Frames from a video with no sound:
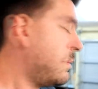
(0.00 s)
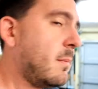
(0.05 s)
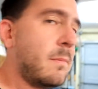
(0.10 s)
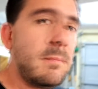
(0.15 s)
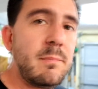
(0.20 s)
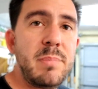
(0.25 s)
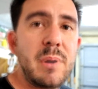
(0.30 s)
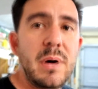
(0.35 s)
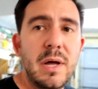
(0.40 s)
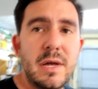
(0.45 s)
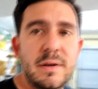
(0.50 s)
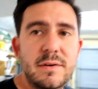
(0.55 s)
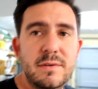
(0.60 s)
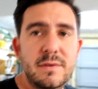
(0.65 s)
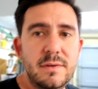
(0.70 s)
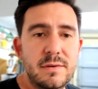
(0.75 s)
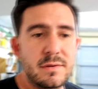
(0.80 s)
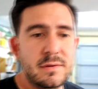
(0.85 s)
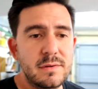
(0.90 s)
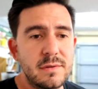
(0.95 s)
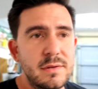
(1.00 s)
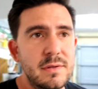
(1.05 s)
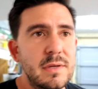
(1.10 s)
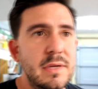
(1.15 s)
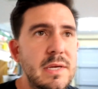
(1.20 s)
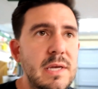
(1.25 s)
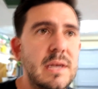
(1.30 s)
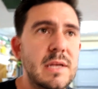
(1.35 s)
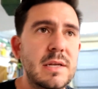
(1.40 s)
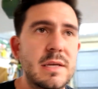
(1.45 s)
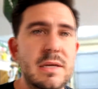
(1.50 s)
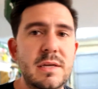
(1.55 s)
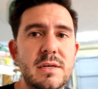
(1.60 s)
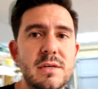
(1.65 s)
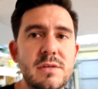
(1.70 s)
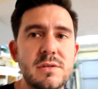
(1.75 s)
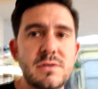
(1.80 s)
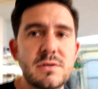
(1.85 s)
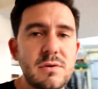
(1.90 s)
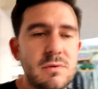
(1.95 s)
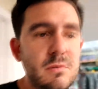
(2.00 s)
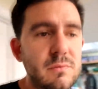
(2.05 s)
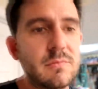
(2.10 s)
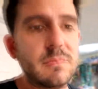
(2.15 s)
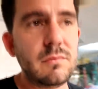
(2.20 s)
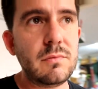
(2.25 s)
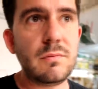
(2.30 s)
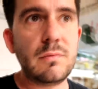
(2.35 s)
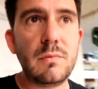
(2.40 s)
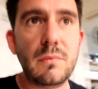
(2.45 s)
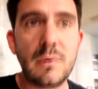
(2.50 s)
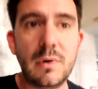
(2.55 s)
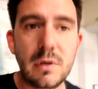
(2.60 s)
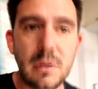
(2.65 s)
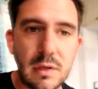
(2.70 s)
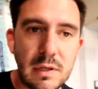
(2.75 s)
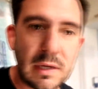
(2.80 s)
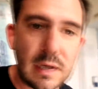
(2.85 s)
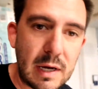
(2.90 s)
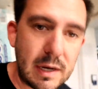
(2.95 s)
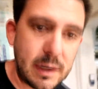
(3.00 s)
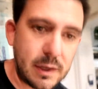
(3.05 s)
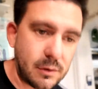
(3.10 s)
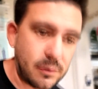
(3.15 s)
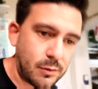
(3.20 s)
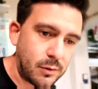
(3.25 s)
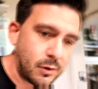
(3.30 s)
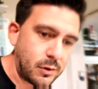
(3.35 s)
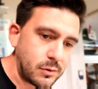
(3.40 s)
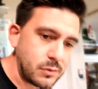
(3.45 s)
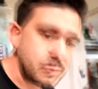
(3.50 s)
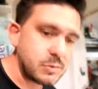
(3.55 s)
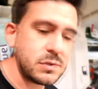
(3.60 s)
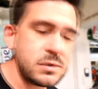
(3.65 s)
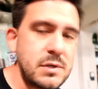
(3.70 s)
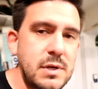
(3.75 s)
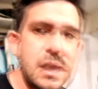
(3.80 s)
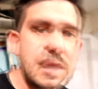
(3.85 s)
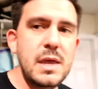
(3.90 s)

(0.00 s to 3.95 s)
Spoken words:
but it is really kind of gross,